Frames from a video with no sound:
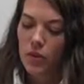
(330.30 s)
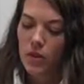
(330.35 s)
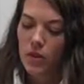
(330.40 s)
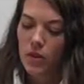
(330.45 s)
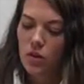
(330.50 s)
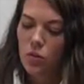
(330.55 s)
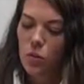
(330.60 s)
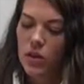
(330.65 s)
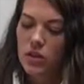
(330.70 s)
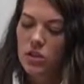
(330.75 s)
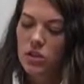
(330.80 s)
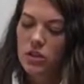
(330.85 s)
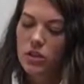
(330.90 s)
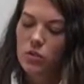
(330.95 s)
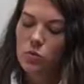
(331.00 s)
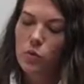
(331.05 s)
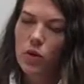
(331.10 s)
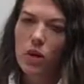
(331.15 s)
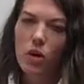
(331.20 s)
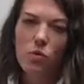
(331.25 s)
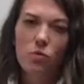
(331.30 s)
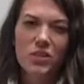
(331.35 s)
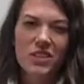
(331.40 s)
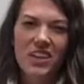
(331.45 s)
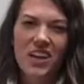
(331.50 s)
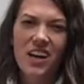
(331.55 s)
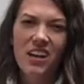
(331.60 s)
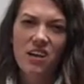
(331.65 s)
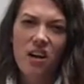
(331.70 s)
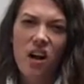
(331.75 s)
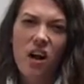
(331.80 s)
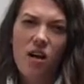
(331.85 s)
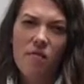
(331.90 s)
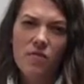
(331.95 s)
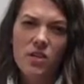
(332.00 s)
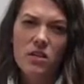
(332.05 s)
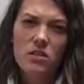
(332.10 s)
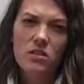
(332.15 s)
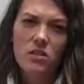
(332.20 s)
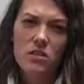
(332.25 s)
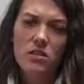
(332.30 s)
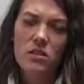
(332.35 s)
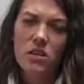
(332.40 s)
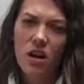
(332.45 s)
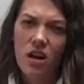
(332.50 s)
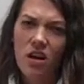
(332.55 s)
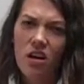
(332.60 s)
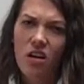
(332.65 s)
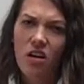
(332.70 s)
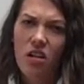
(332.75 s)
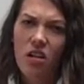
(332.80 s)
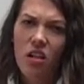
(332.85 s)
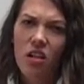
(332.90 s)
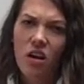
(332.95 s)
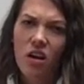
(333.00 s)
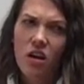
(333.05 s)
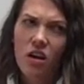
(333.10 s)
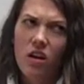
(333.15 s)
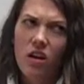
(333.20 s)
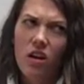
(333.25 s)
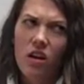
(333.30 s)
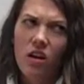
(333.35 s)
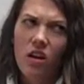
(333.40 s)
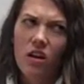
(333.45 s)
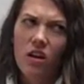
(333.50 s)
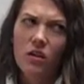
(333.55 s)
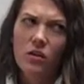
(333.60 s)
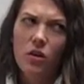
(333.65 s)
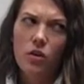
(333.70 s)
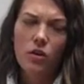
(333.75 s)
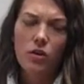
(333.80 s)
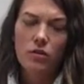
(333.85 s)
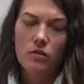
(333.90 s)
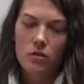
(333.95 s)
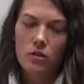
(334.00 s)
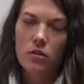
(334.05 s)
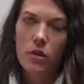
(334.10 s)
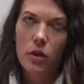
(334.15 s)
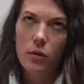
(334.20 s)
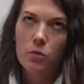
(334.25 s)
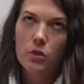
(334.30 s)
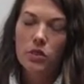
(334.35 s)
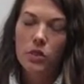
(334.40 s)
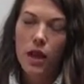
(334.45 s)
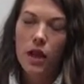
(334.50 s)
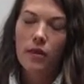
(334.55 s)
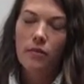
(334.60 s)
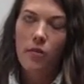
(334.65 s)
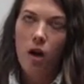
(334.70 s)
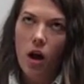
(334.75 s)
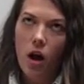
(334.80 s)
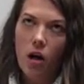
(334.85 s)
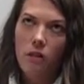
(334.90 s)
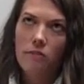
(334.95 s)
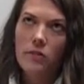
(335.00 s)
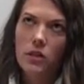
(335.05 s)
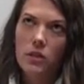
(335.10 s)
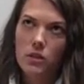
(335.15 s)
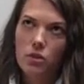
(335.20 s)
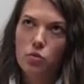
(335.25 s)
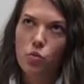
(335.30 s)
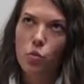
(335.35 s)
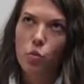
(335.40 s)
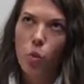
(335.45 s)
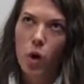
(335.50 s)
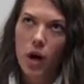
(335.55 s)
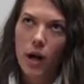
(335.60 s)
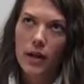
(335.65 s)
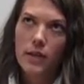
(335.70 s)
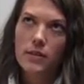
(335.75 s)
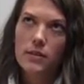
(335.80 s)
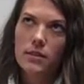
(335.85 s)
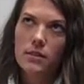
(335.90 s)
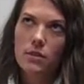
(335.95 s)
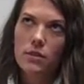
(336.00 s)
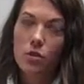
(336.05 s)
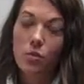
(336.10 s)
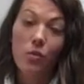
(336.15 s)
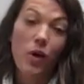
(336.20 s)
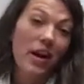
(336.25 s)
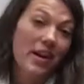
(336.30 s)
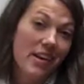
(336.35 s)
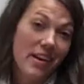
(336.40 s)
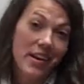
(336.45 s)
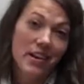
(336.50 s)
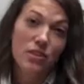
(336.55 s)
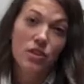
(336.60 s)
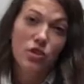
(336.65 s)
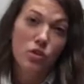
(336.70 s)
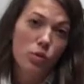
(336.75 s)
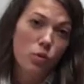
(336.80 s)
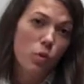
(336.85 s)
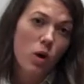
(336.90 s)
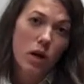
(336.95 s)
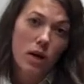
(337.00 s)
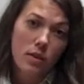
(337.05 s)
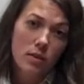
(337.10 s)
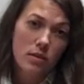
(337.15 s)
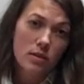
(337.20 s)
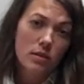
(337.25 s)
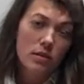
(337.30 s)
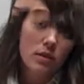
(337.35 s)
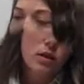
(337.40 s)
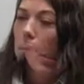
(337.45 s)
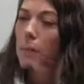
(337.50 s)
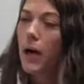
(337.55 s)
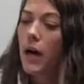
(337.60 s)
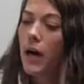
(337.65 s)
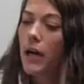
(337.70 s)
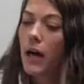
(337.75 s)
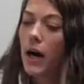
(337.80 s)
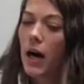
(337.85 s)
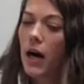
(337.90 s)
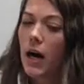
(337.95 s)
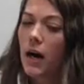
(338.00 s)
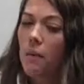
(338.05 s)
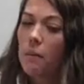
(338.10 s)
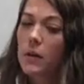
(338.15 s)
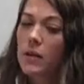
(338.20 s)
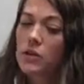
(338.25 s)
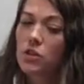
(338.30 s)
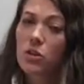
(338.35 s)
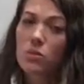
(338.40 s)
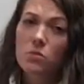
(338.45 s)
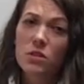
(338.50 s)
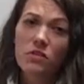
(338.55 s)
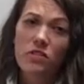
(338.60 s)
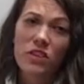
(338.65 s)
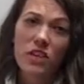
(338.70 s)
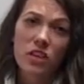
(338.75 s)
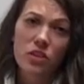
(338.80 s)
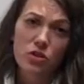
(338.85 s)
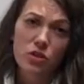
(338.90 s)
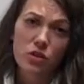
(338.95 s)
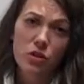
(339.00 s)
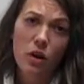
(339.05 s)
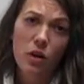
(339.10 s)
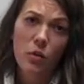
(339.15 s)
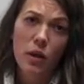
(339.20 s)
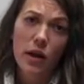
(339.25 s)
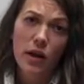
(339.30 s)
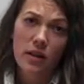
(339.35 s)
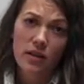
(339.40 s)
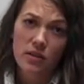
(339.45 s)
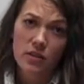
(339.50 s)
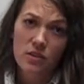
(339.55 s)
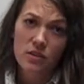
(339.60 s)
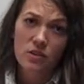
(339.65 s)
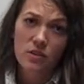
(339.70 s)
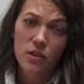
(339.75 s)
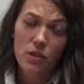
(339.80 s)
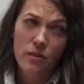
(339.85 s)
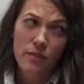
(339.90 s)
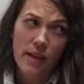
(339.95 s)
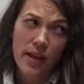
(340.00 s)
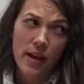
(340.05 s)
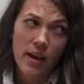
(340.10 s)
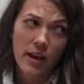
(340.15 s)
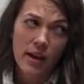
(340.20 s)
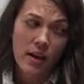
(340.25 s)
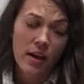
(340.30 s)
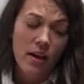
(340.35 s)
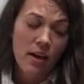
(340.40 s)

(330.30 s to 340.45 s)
questions where it was kind of obvious to tell, or it was kind of obvious what the right answer was. But in terms of the intro and exit survey,